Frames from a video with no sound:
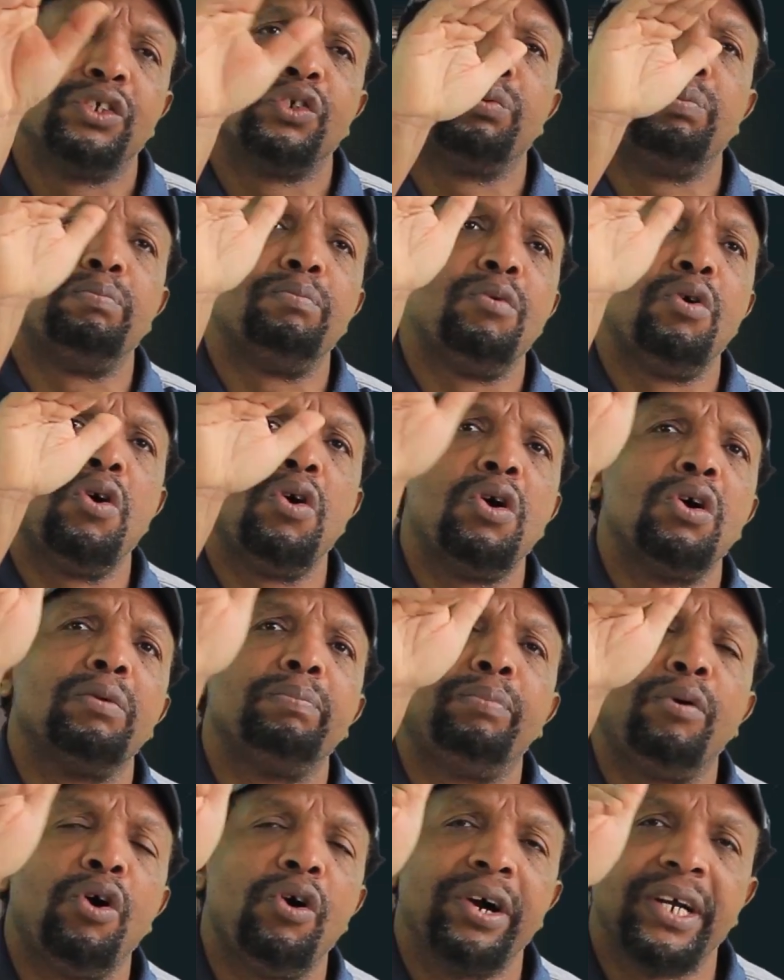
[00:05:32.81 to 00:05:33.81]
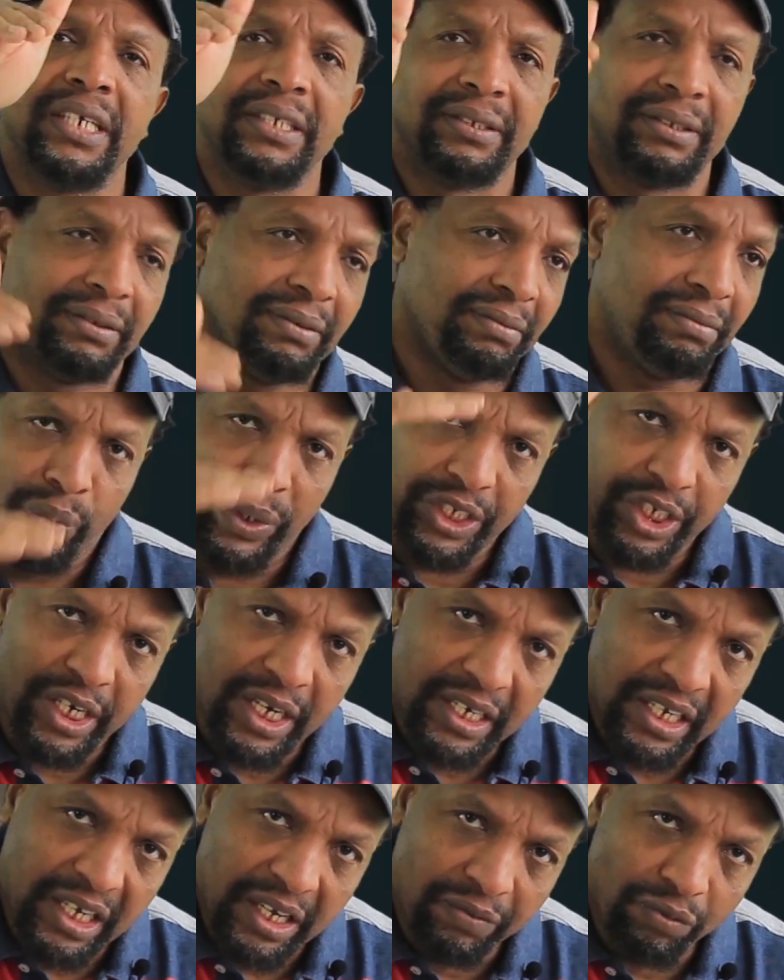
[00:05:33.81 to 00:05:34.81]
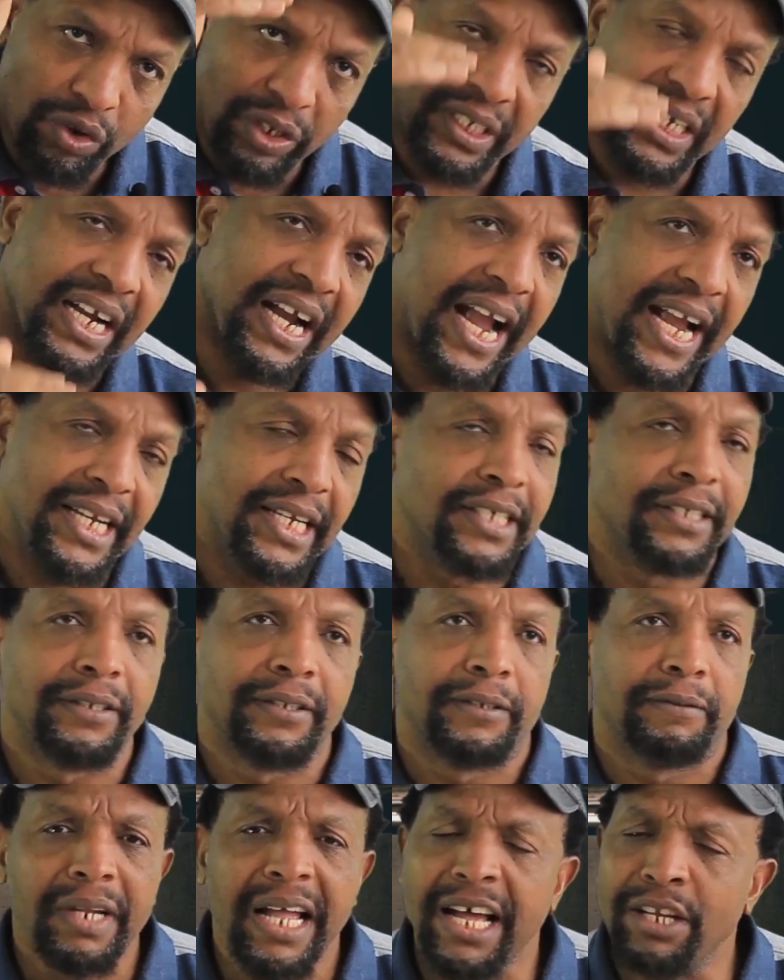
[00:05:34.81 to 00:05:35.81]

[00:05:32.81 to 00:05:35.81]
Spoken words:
small points which can give you as a guidance.